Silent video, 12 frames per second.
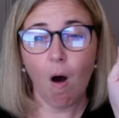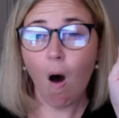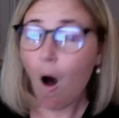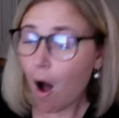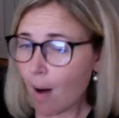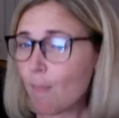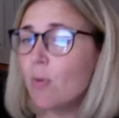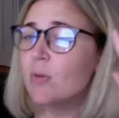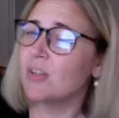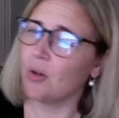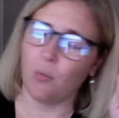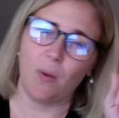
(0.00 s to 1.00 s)
almost
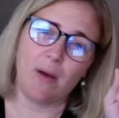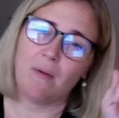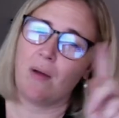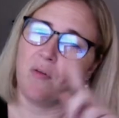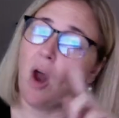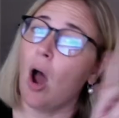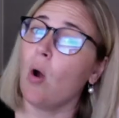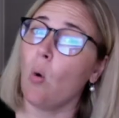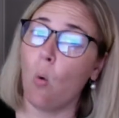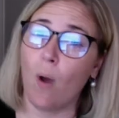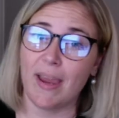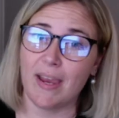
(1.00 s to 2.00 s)
all the way around, not
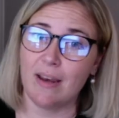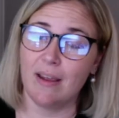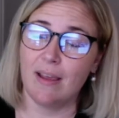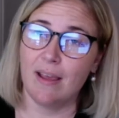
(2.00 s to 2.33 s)
quite,